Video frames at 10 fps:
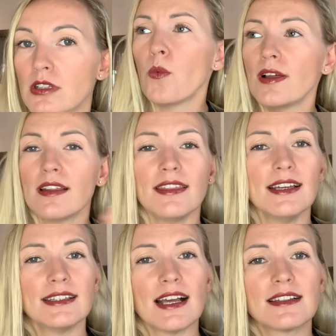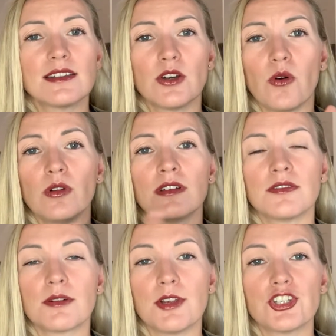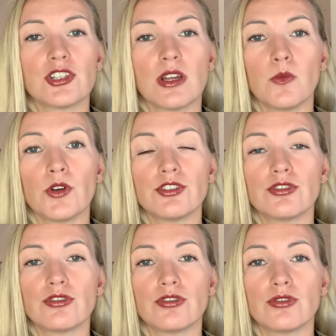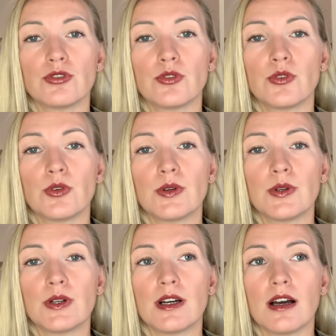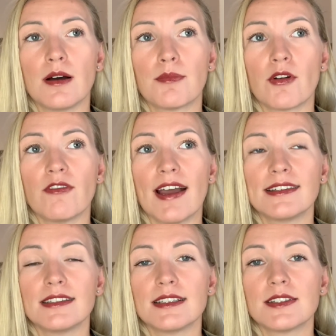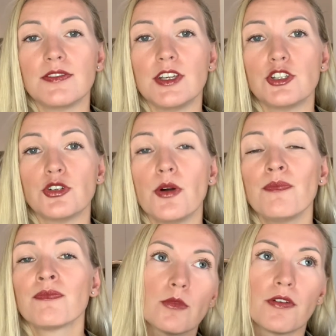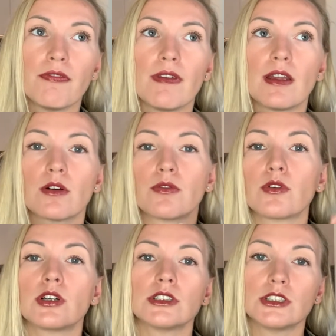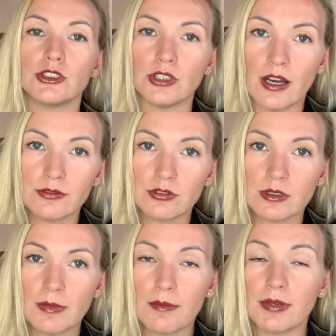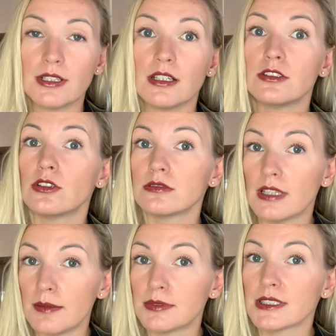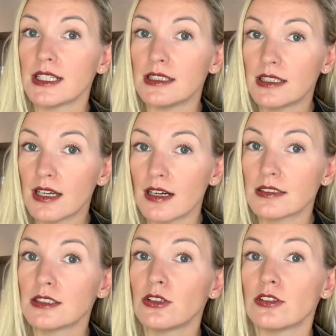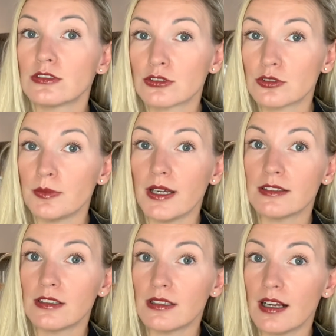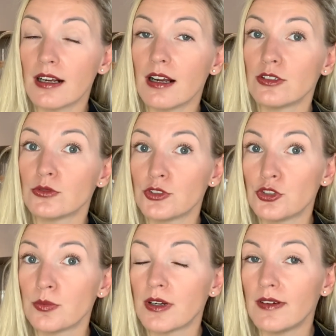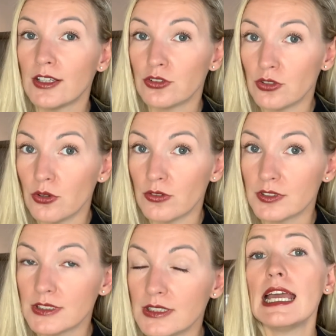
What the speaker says: Well, I think that's the all information I wanted to provide in this video. One more thing, of course, you have to remember that no debts, credit cards and loans should be under the account which you provide to the officer.